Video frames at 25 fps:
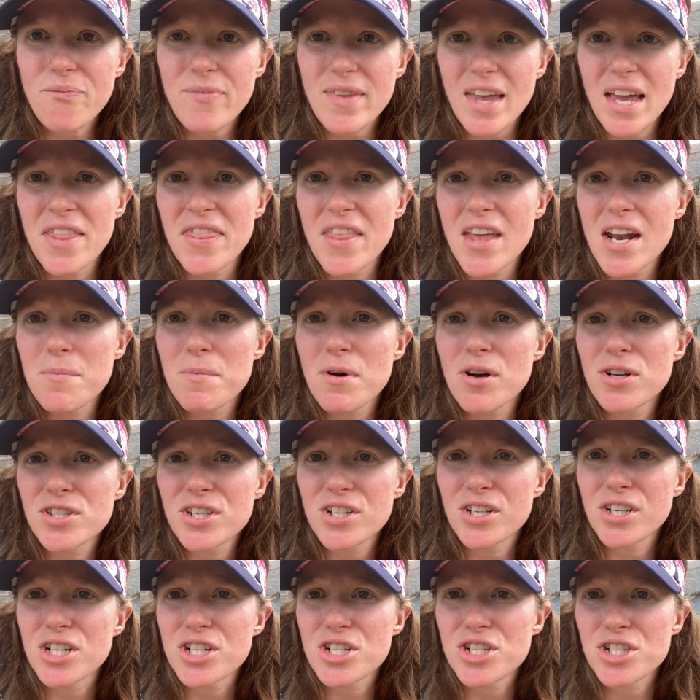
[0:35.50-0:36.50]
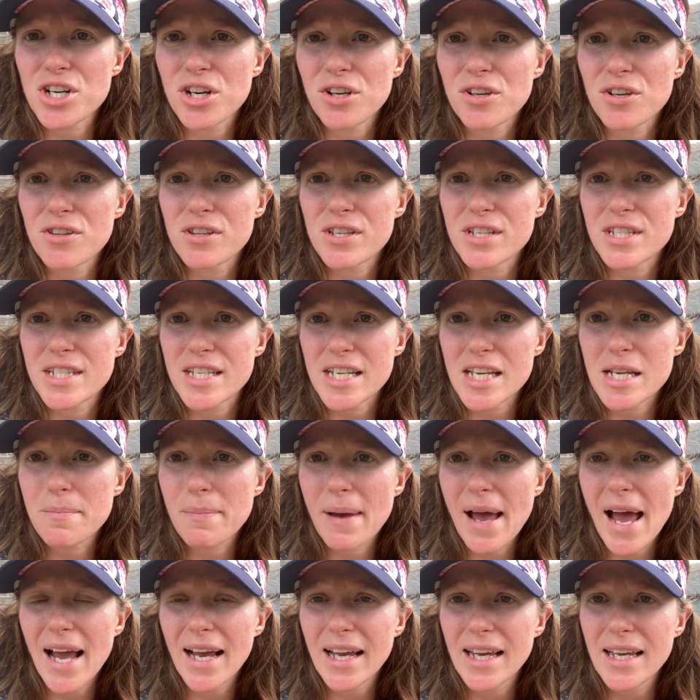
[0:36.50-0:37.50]
And then I'm also going to show you the seed
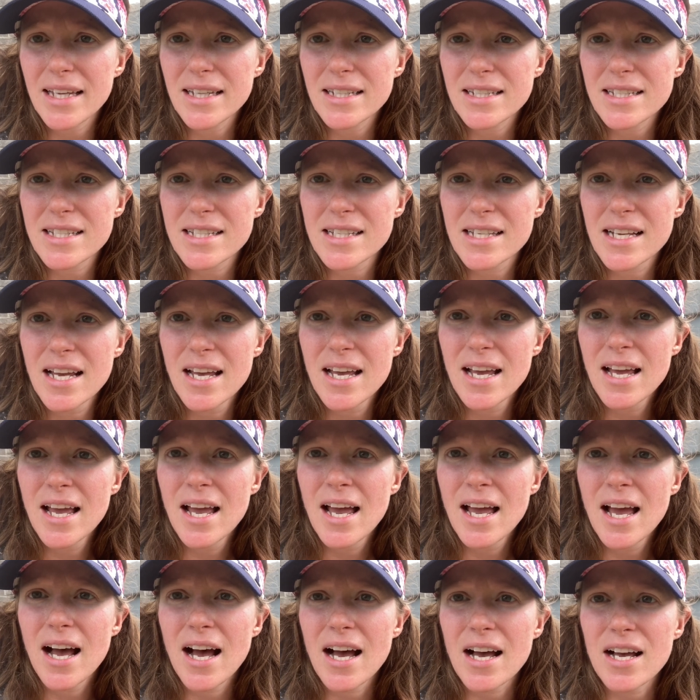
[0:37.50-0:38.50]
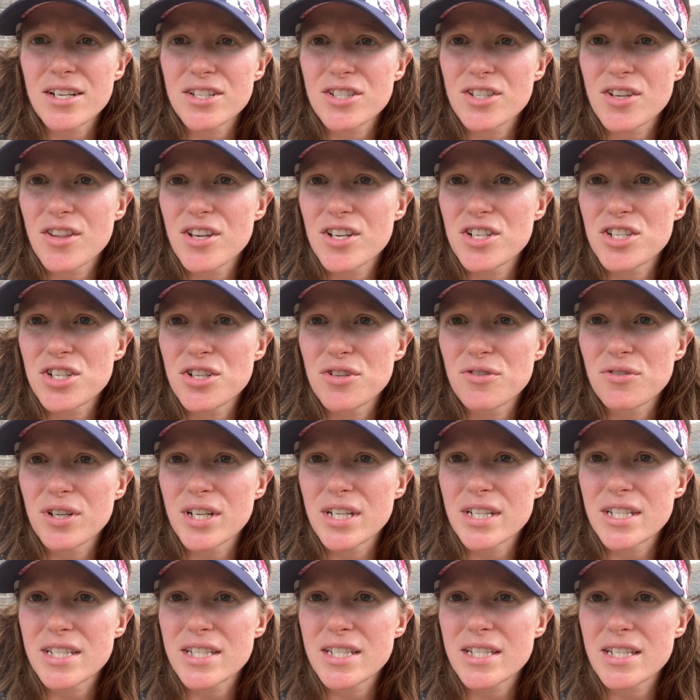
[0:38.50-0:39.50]
packets so that you
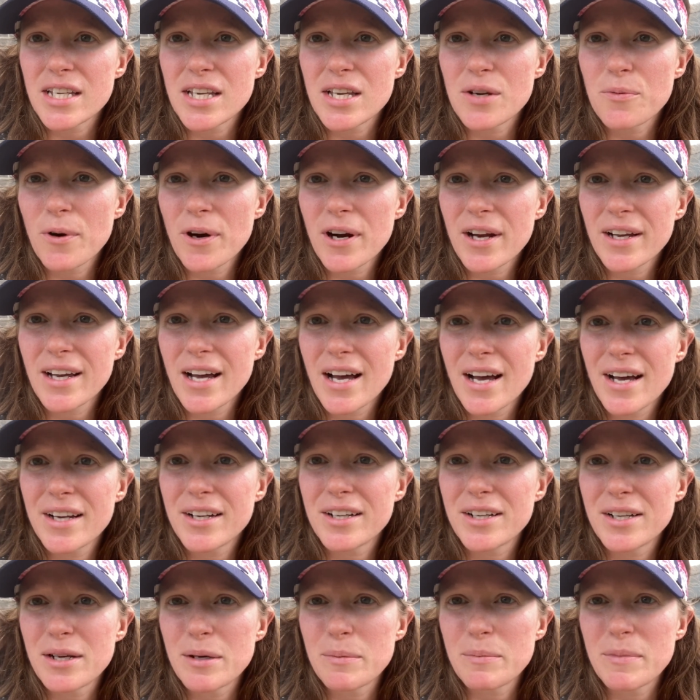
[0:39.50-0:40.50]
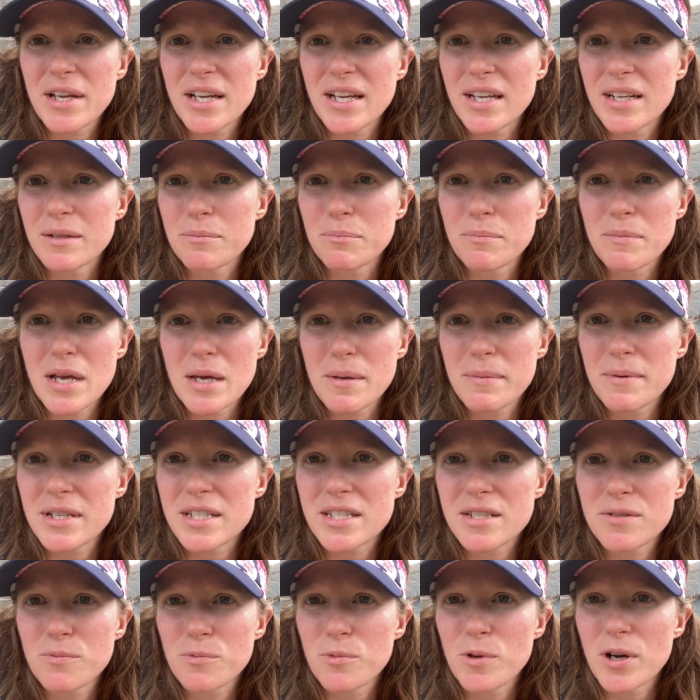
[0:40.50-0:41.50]
can see where I got them and maybe
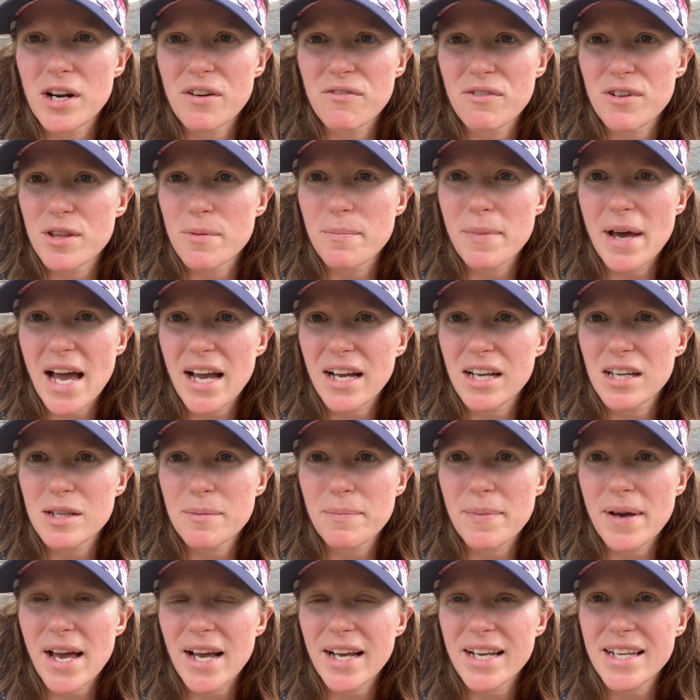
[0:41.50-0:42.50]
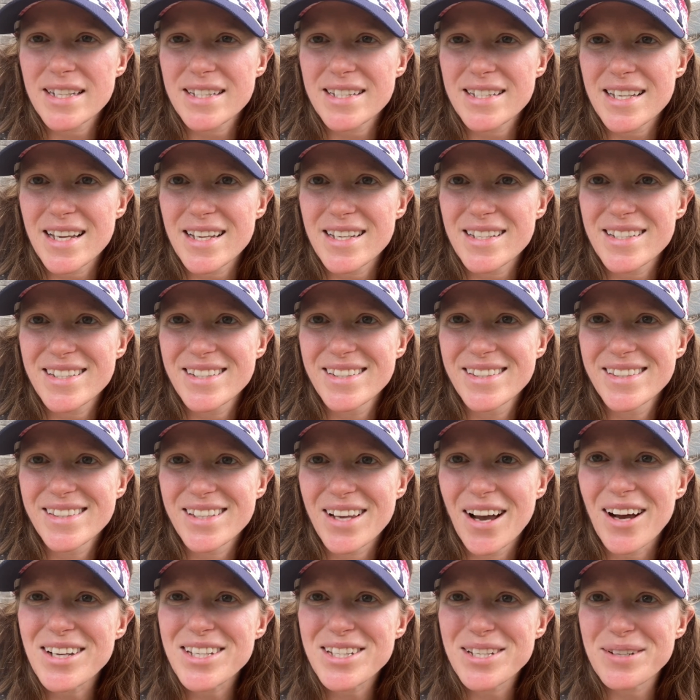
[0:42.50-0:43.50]
whatever the back of the packet says.
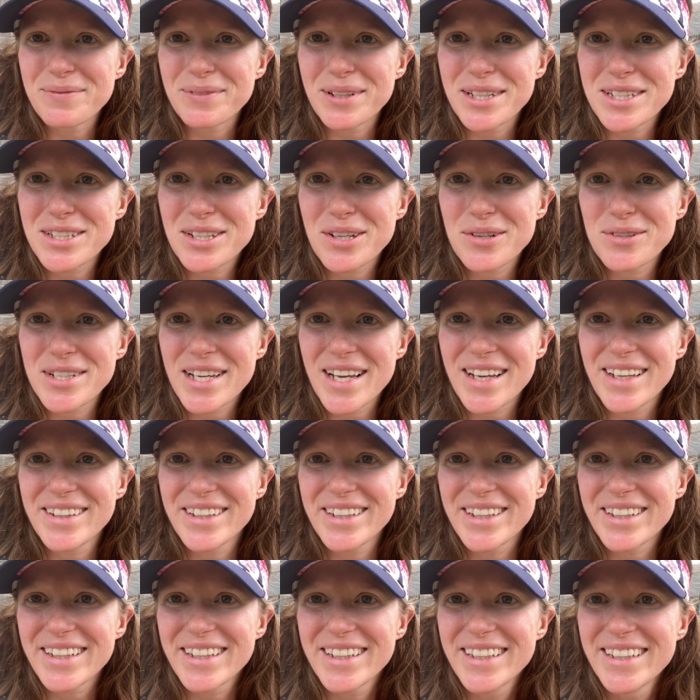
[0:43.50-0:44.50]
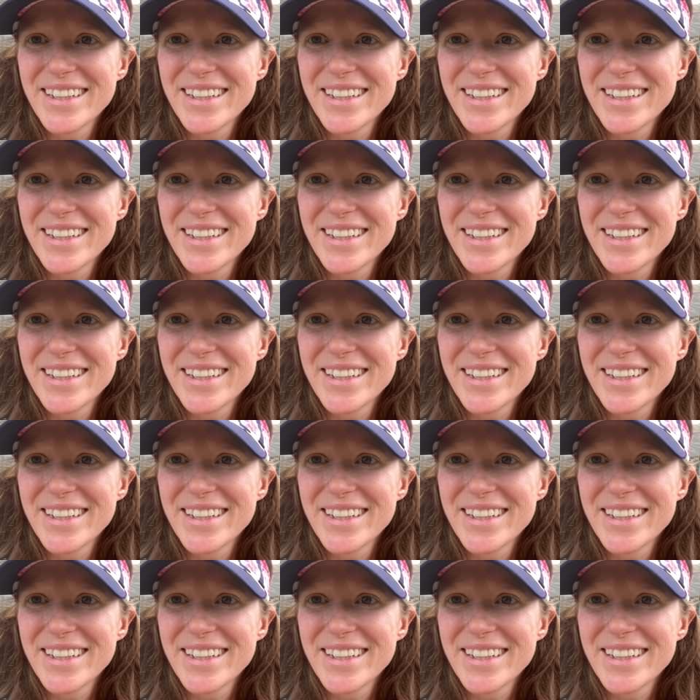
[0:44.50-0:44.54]
Awesome, let's go take a look.